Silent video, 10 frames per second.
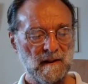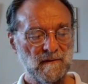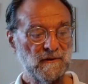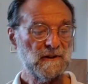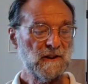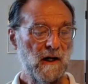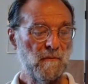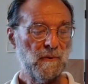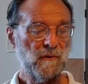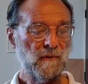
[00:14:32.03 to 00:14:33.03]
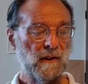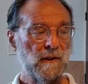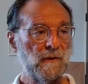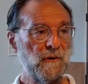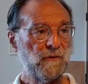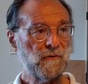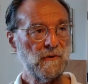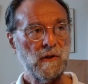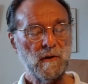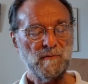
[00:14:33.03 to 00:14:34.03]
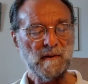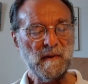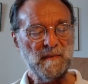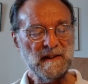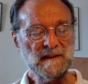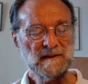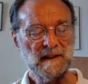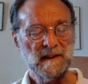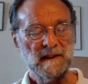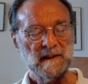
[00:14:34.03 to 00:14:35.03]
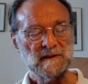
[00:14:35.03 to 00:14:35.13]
For example, through probability,